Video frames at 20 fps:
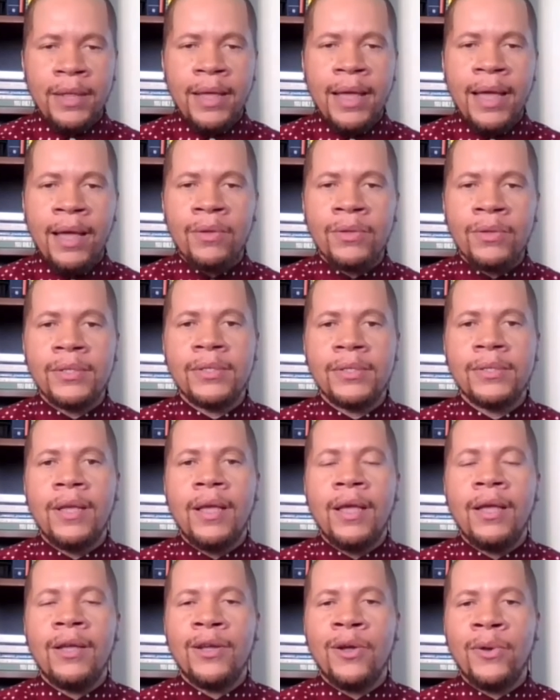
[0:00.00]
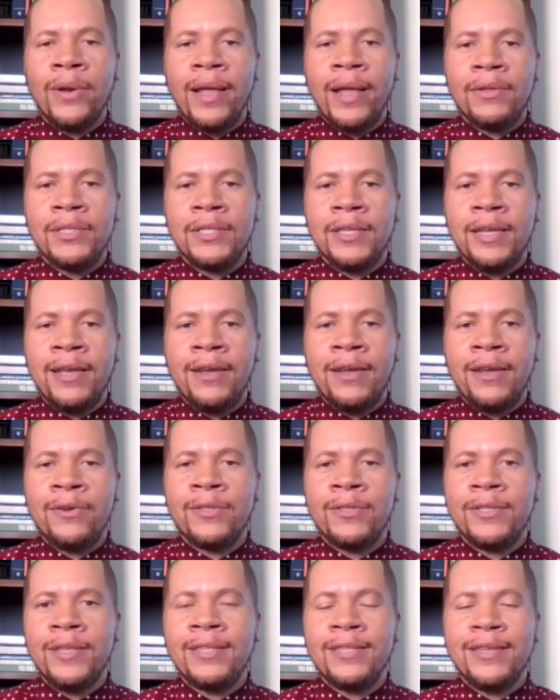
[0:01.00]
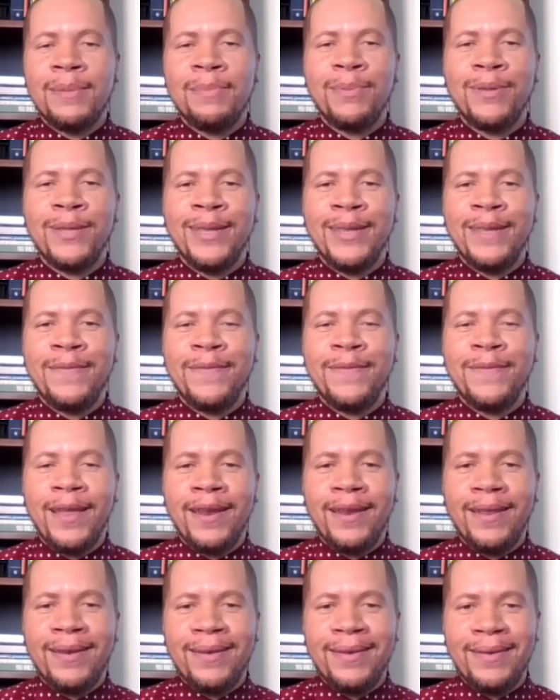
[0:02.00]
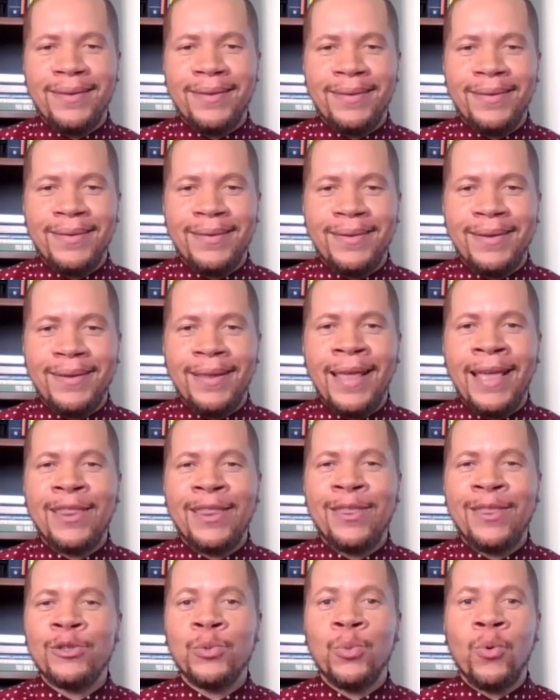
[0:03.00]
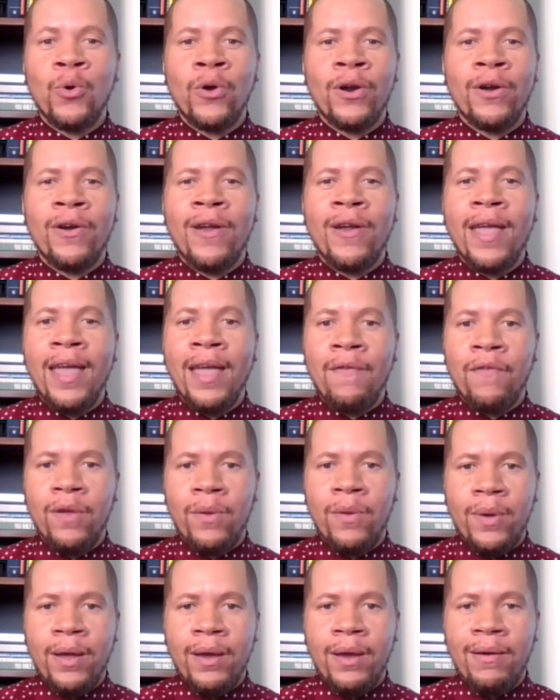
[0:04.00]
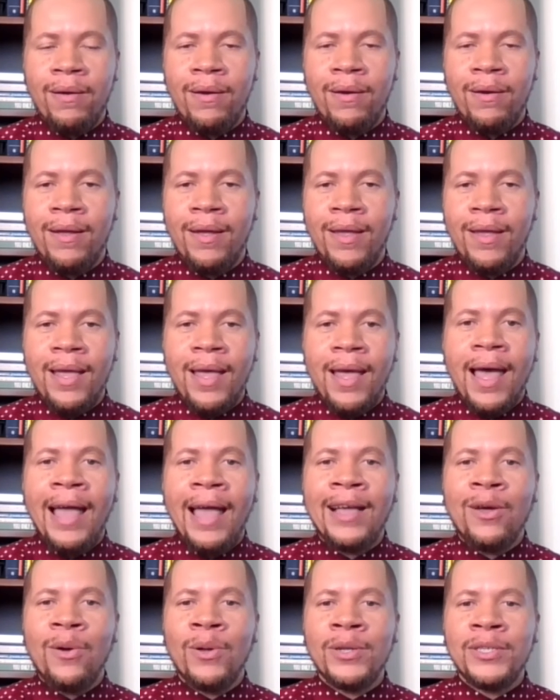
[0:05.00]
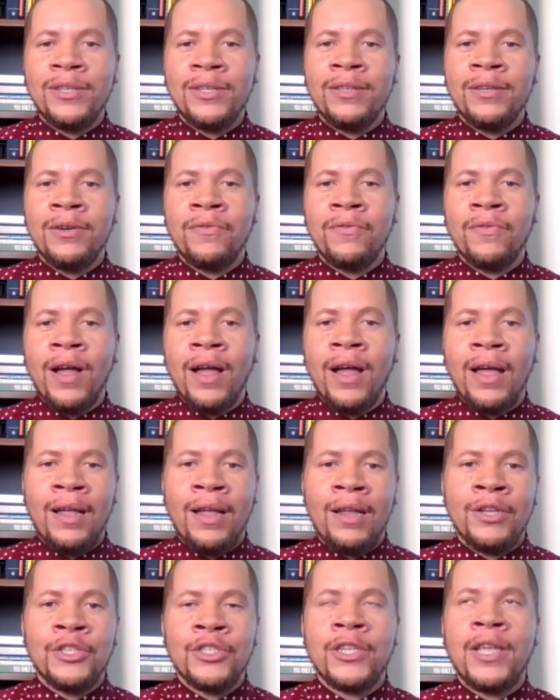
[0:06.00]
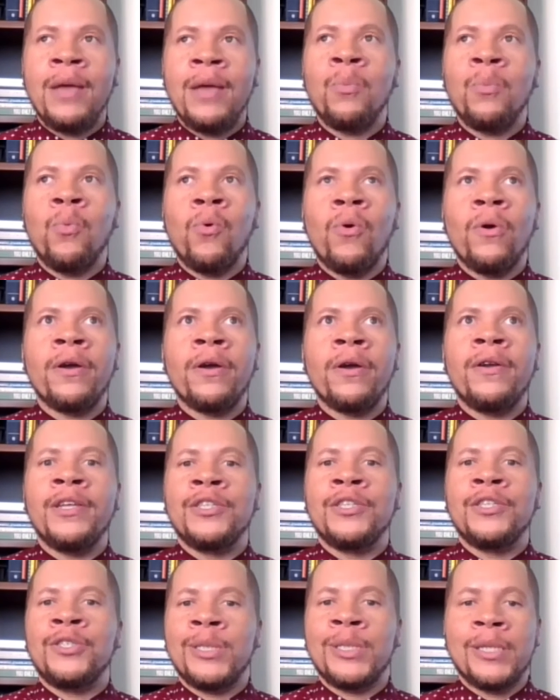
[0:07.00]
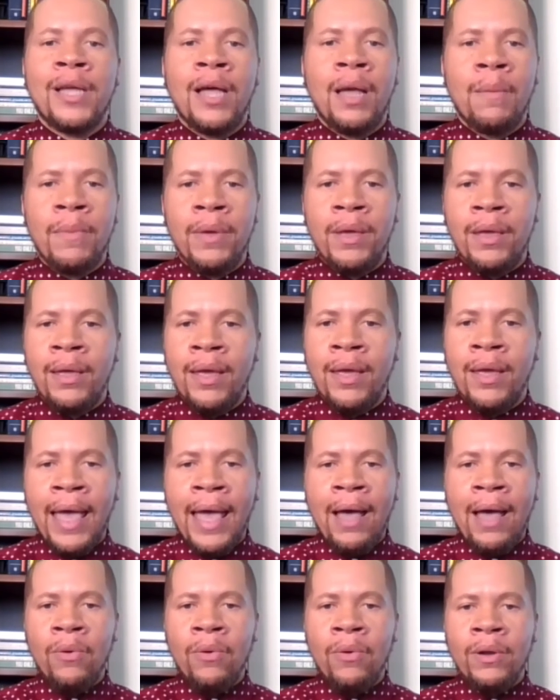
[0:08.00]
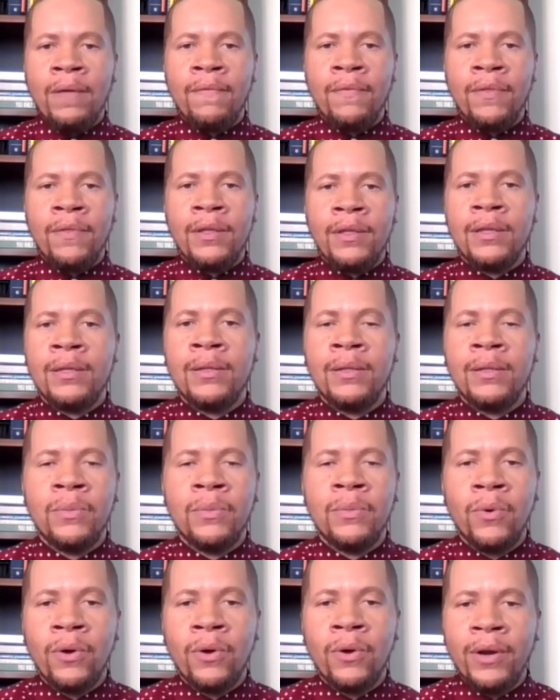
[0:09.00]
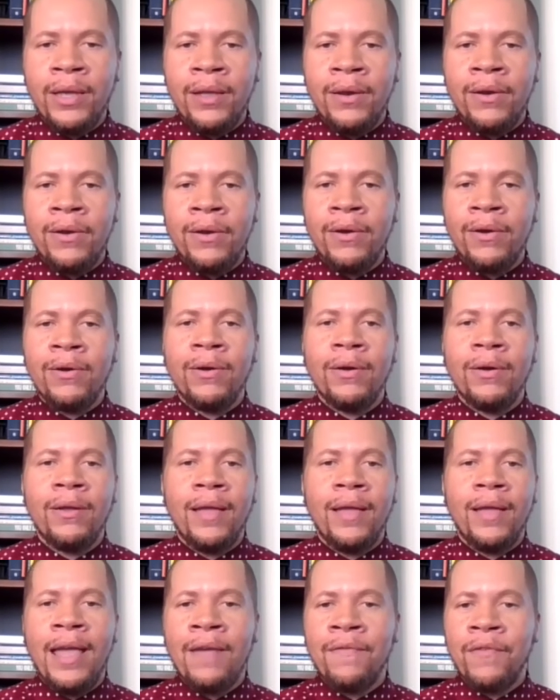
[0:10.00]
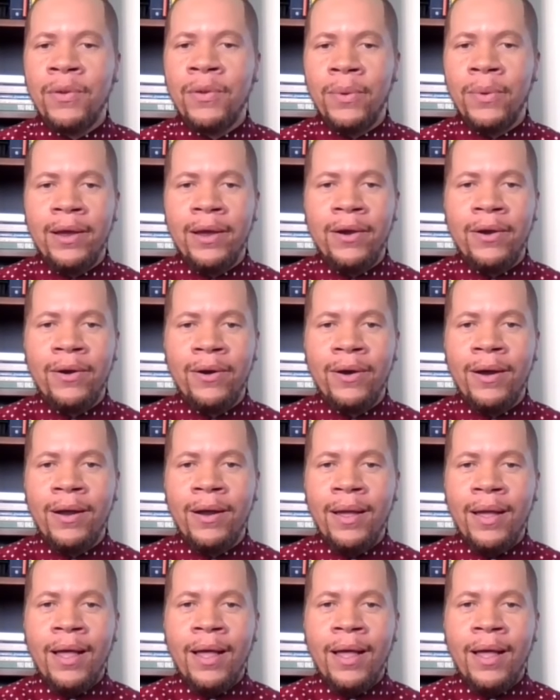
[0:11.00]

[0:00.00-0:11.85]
the house, go downstairs, it's completely flooded. Like there's water everywhere. I go into the garage and water is just coming out of the water heater everywhere.